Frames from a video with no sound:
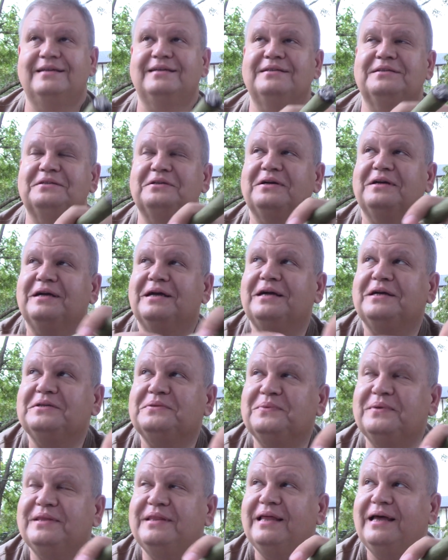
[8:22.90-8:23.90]
So,
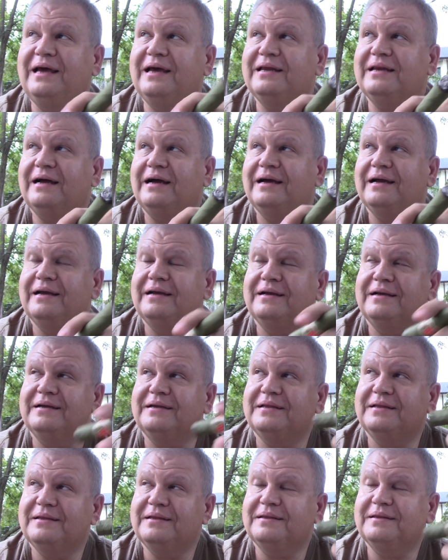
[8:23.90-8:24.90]
guys, with that, I
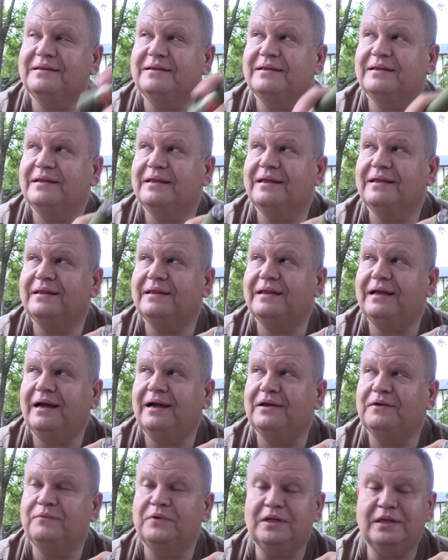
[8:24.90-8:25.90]

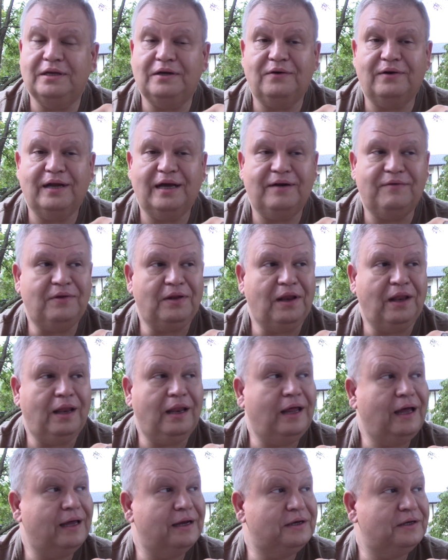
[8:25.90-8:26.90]
I really don't have a
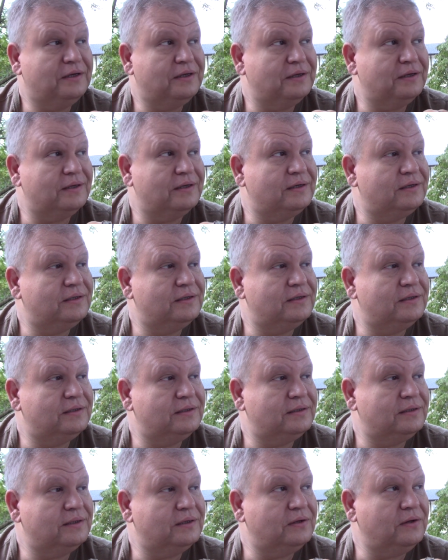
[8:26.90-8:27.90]
lot to
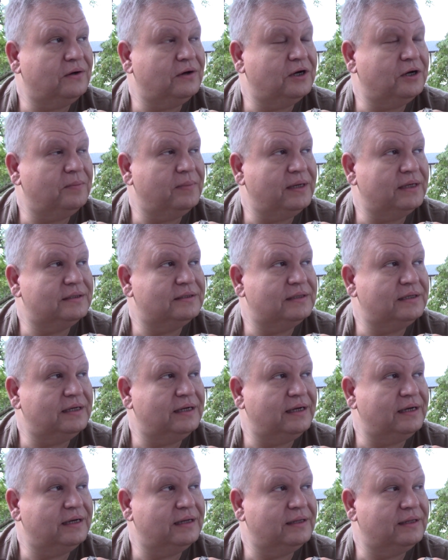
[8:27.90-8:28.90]
to talk about
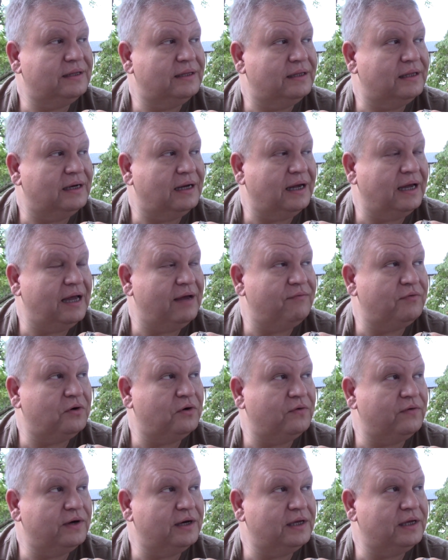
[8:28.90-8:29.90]
today that I haven't
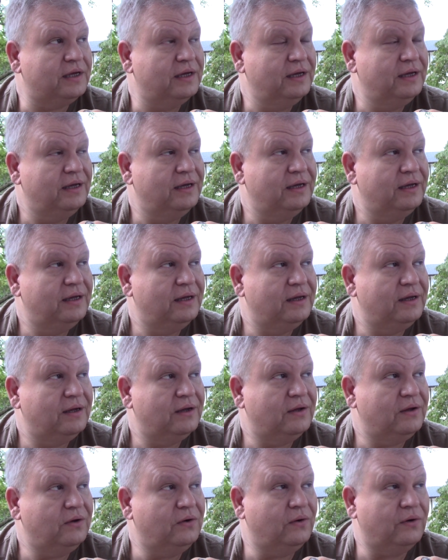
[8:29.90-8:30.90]
already
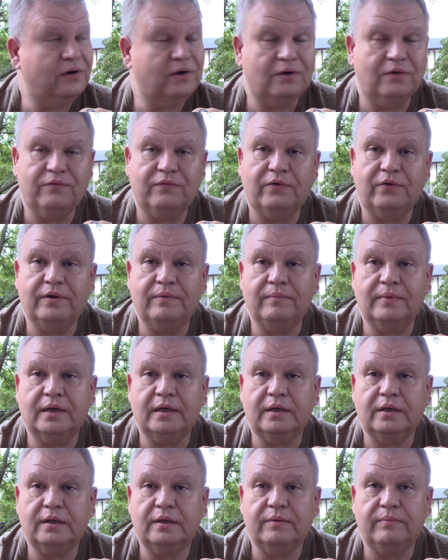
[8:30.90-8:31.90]
gone over in
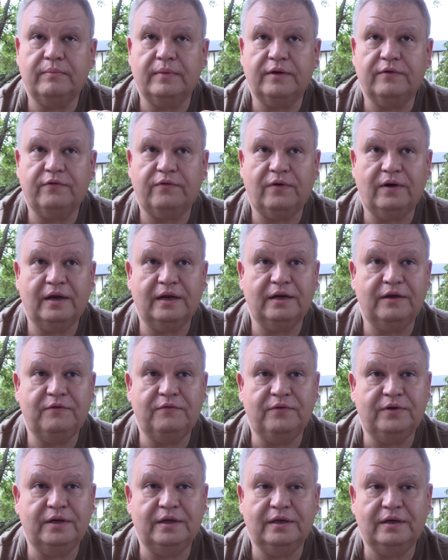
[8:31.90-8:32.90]
my my Friday
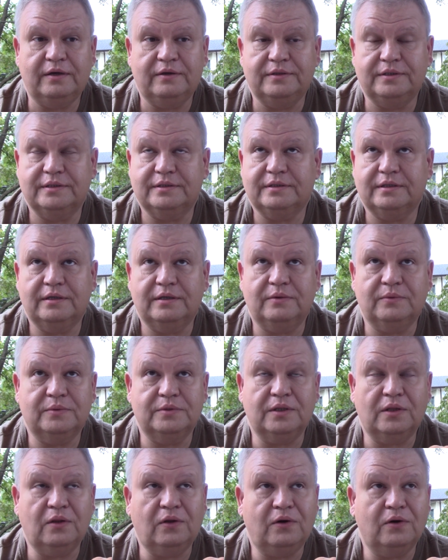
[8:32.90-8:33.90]
video. Just that it
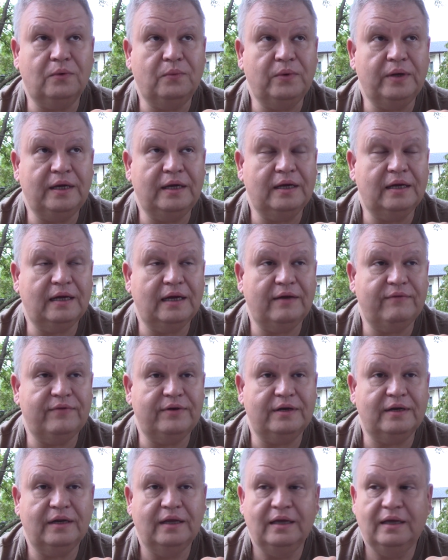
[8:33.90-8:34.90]
was a long week.
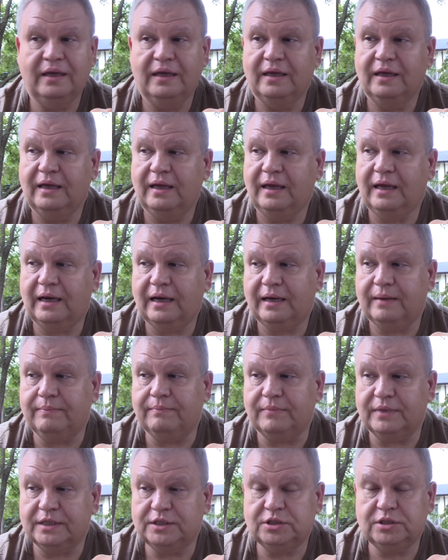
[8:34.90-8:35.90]
Haven't had
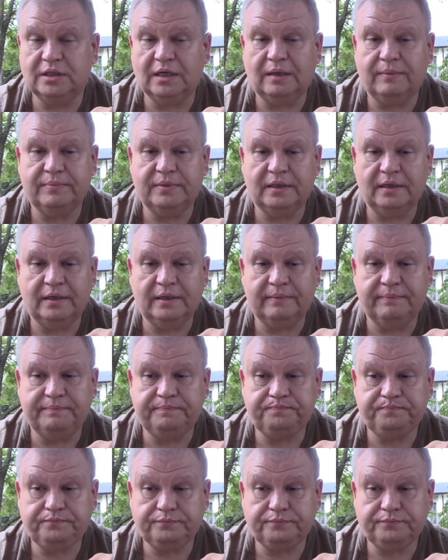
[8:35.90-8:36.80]
much shop time.